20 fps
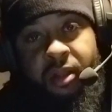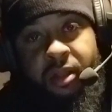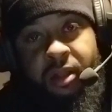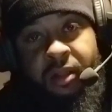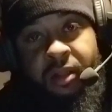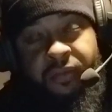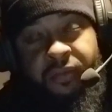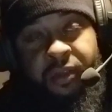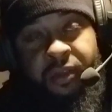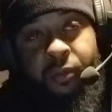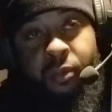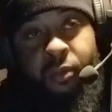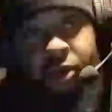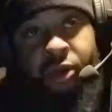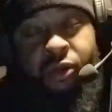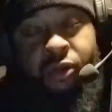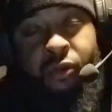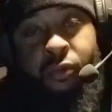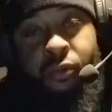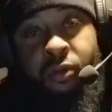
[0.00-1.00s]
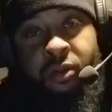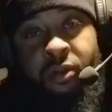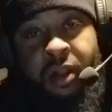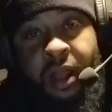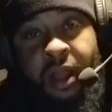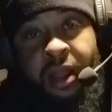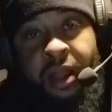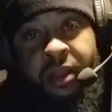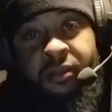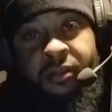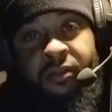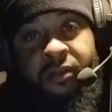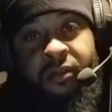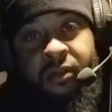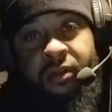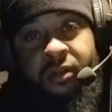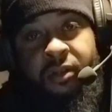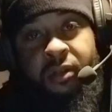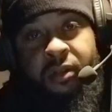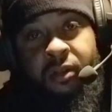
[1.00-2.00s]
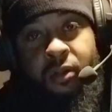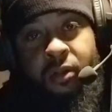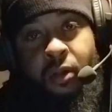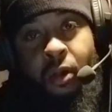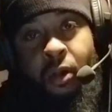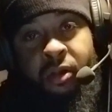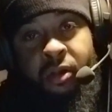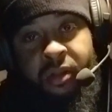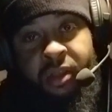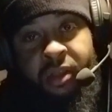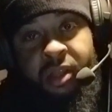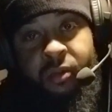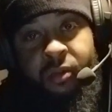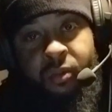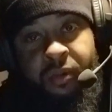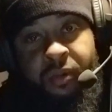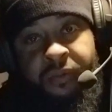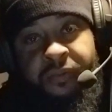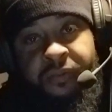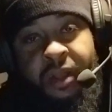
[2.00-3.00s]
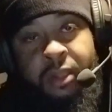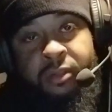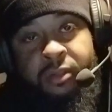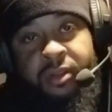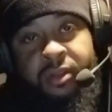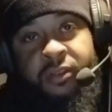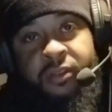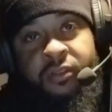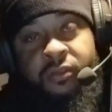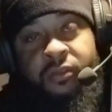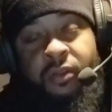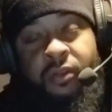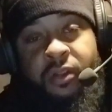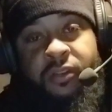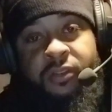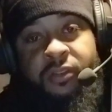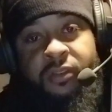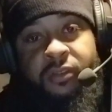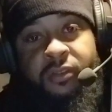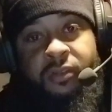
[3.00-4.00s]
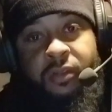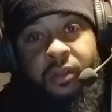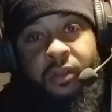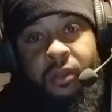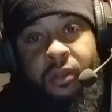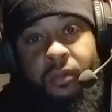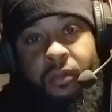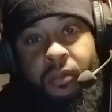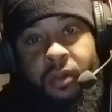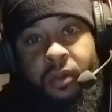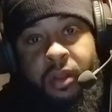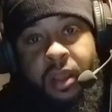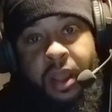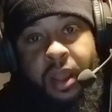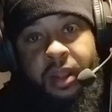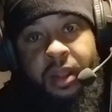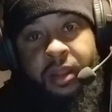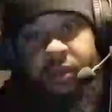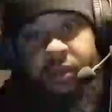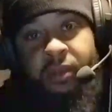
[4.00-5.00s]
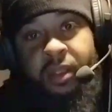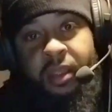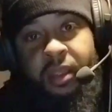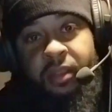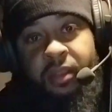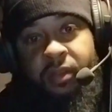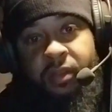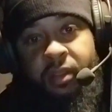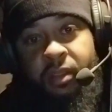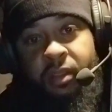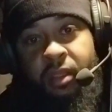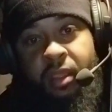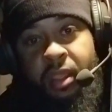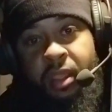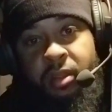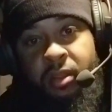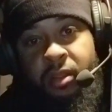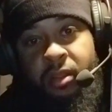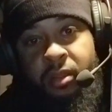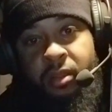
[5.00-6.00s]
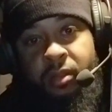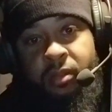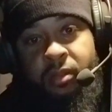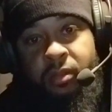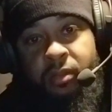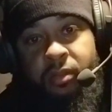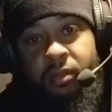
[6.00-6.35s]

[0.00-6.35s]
if he would have utilized, or he would have followed instructions, what God had